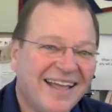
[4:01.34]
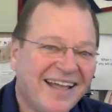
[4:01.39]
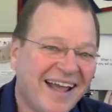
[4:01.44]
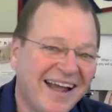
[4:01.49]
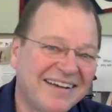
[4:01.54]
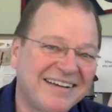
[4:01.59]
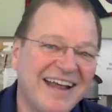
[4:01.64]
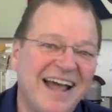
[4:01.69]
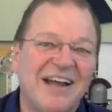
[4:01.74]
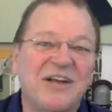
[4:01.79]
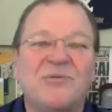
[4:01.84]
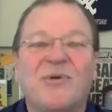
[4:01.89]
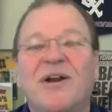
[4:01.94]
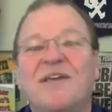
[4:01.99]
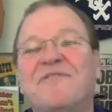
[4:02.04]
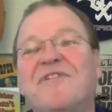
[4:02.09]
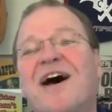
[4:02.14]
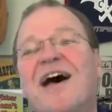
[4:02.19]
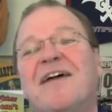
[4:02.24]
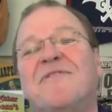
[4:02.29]
At
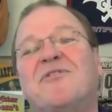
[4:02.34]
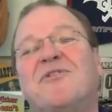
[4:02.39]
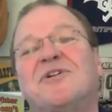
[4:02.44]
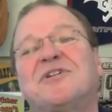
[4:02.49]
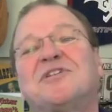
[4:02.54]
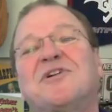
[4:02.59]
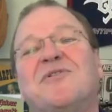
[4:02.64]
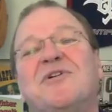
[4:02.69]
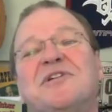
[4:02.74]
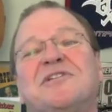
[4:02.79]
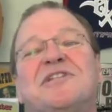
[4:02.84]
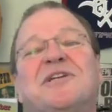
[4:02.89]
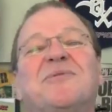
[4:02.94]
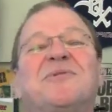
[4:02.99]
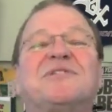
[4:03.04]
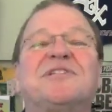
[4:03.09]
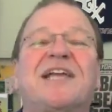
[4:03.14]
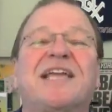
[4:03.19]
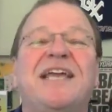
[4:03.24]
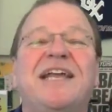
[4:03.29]
9:25, Chris Christie
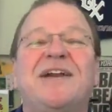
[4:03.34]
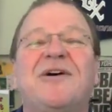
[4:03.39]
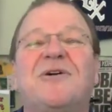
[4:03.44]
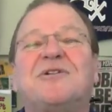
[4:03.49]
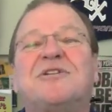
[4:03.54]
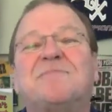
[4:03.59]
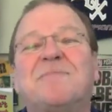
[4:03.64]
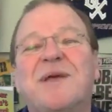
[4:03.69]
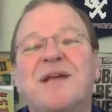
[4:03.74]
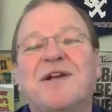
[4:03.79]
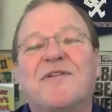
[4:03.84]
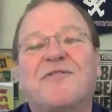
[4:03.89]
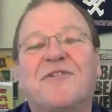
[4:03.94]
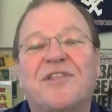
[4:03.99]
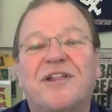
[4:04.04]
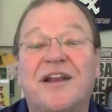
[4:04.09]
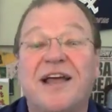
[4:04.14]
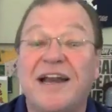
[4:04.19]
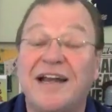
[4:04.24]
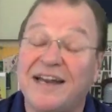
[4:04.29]
was the keynote speaker for
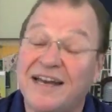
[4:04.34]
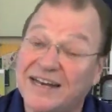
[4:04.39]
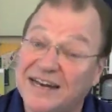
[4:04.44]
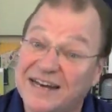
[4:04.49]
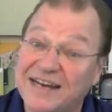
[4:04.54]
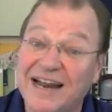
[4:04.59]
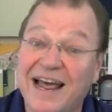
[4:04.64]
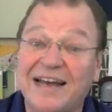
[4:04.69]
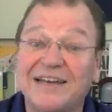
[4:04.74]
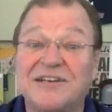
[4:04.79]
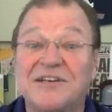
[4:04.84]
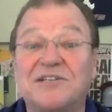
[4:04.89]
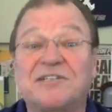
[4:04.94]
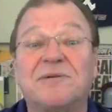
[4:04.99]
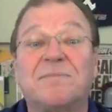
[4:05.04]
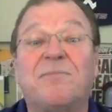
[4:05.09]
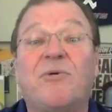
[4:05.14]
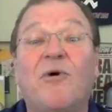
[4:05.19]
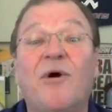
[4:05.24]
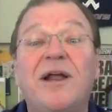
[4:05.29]
the night. He did not
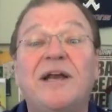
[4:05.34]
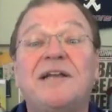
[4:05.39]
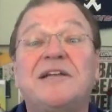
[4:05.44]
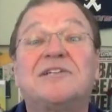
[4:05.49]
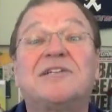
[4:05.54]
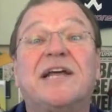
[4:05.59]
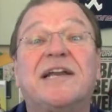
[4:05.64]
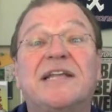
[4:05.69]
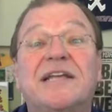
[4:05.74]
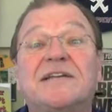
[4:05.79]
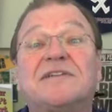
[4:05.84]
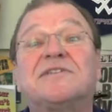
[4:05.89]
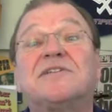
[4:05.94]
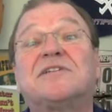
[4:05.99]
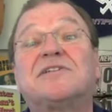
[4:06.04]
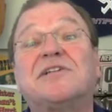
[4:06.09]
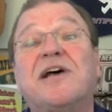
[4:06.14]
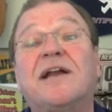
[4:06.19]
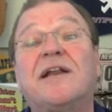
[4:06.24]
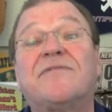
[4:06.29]
disappoint. He said he is the
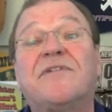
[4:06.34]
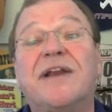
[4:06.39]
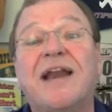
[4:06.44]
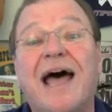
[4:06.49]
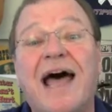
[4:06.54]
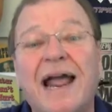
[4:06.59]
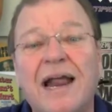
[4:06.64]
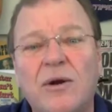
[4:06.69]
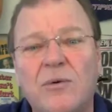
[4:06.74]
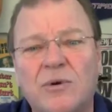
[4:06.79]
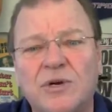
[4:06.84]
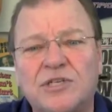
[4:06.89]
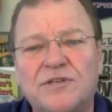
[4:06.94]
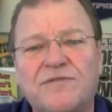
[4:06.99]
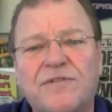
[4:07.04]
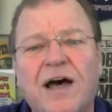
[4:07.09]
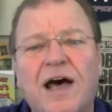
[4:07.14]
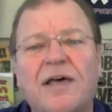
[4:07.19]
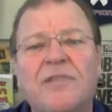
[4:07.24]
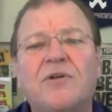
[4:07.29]
son of an Irish
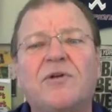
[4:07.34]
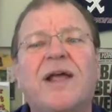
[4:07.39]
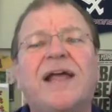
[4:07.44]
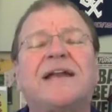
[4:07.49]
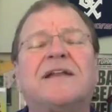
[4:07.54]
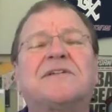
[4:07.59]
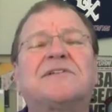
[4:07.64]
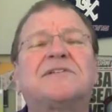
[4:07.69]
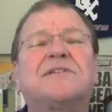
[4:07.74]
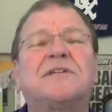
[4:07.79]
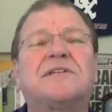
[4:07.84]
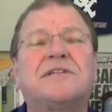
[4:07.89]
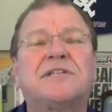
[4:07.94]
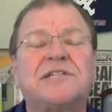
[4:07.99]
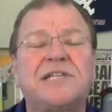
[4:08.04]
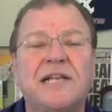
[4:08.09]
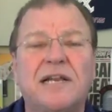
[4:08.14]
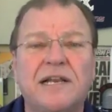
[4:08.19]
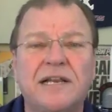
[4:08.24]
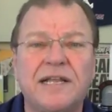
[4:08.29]
father and a
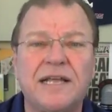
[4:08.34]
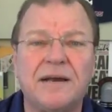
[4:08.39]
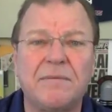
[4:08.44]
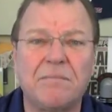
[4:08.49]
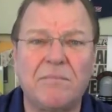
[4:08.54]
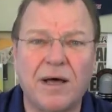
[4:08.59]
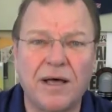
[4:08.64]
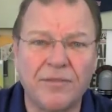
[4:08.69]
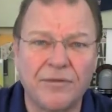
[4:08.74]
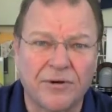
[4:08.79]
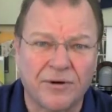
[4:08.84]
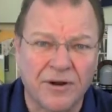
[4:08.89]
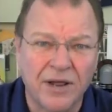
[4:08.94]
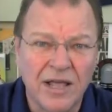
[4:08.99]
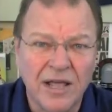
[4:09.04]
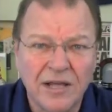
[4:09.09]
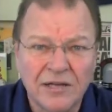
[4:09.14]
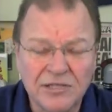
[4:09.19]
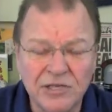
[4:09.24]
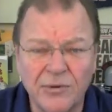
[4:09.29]
Sicilian mother.
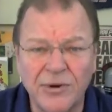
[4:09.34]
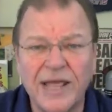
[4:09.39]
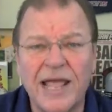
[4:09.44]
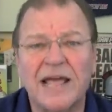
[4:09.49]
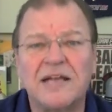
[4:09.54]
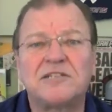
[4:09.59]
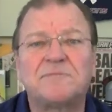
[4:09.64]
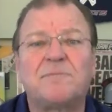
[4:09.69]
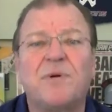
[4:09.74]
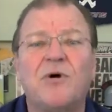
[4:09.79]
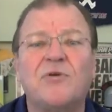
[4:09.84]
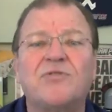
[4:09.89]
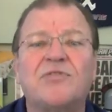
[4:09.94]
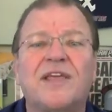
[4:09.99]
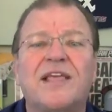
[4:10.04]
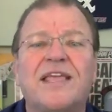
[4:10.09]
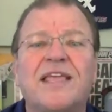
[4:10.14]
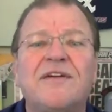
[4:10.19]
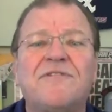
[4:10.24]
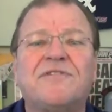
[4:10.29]
So he has both
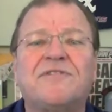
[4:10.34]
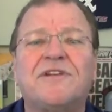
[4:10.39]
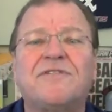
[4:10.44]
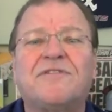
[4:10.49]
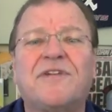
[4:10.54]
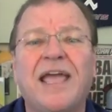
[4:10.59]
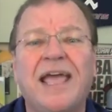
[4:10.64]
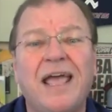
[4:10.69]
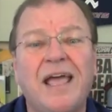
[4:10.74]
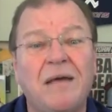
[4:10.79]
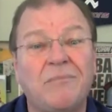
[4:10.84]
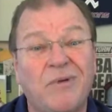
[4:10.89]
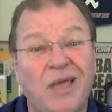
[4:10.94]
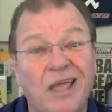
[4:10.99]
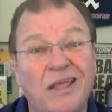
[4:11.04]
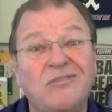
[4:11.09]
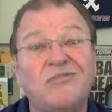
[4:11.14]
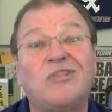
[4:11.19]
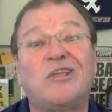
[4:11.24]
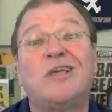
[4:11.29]
the gift of gab
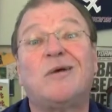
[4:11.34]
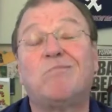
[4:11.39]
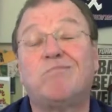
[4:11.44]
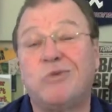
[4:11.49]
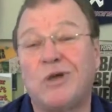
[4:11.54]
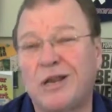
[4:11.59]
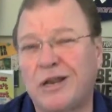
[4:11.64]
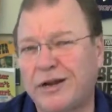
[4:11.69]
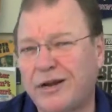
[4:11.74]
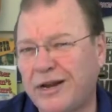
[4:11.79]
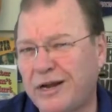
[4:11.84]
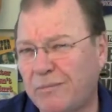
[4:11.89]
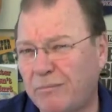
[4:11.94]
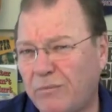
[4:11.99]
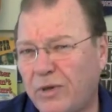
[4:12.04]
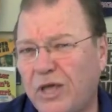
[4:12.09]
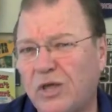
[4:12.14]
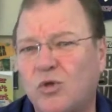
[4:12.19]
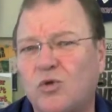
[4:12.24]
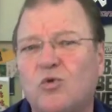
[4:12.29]
and the ability to
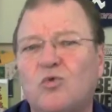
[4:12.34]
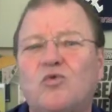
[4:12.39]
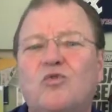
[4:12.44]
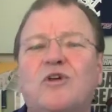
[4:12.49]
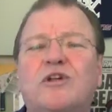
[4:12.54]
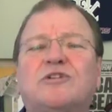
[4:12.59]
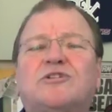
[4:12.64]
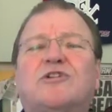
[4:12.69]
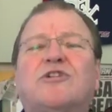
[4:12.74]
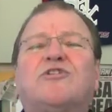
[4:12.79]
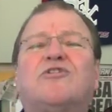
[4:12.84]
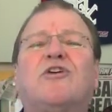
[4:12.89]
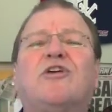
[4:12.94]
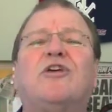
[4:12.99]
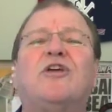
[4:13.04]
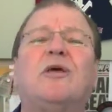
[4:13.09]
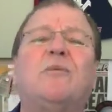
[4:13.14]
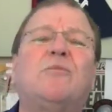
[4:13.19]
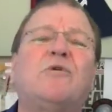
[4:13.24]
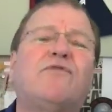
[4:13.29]
make you listen to
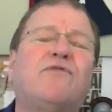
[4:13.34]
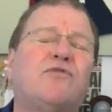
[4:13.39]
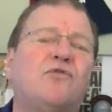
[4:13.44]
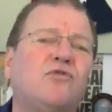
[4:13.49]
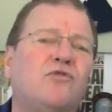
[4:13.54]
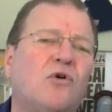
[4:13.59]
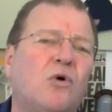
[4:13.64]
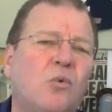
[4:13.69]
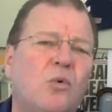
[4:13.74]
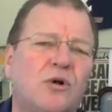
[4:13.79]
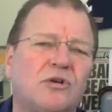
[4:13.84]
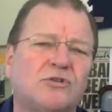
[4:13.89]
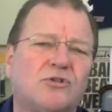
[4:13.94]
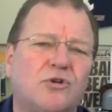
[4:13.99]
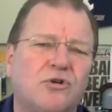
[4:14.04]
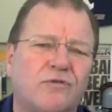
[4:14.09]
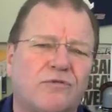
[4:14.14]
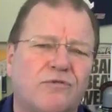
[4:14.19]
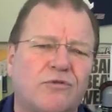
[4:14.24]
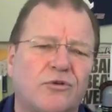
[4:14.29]
him if you know what's
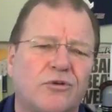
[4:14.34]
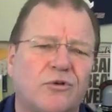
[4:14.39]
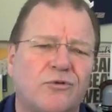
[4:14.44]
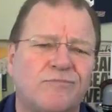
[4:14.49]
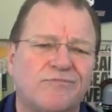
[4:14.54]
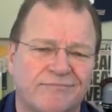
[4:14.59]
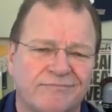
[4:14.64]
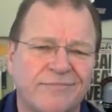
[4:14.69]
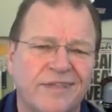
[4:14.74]
good for you.